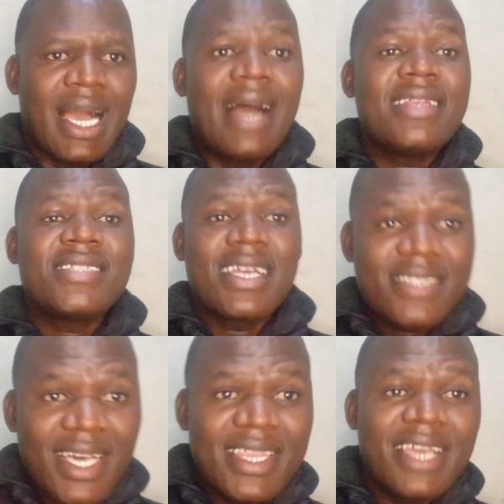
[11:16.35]
At
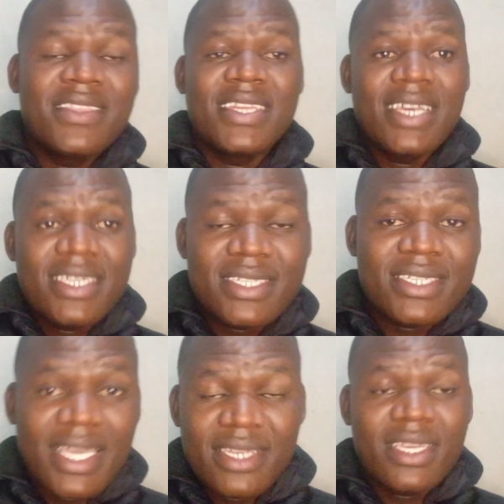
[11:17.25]
Tanzania, in the next
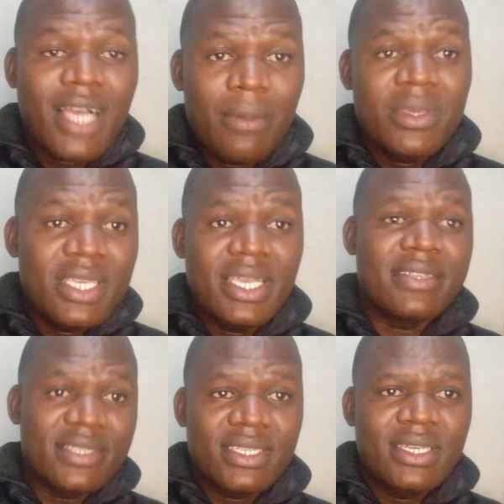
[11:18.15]
10 coming
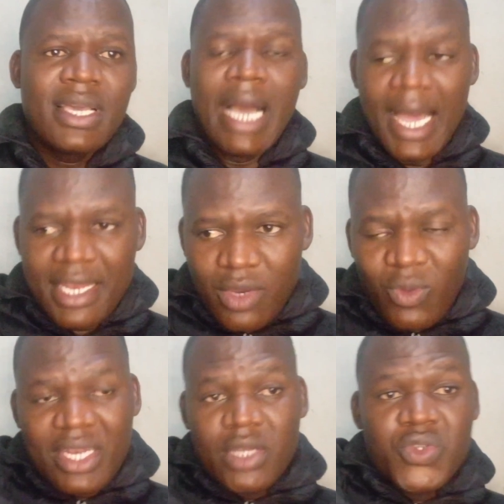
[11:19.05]
years, at
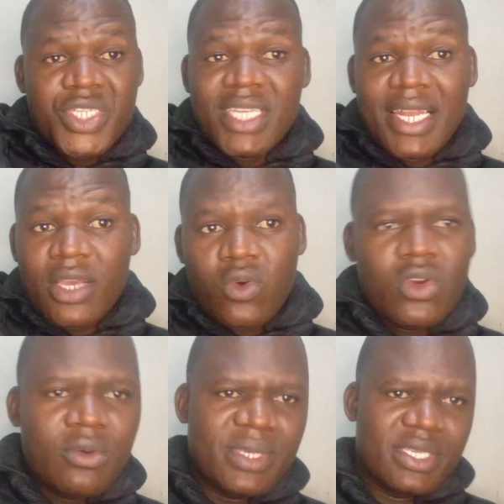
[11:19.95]
watatushinda na
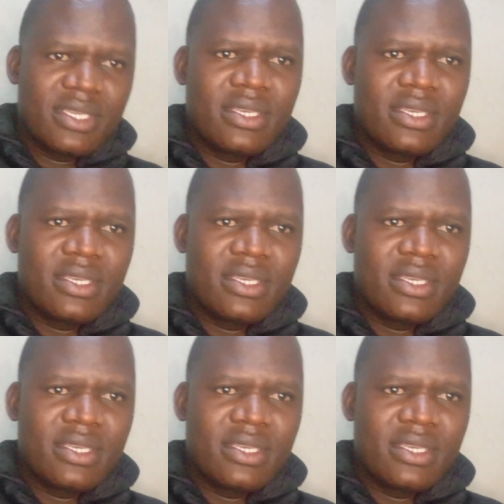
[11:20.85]
economy.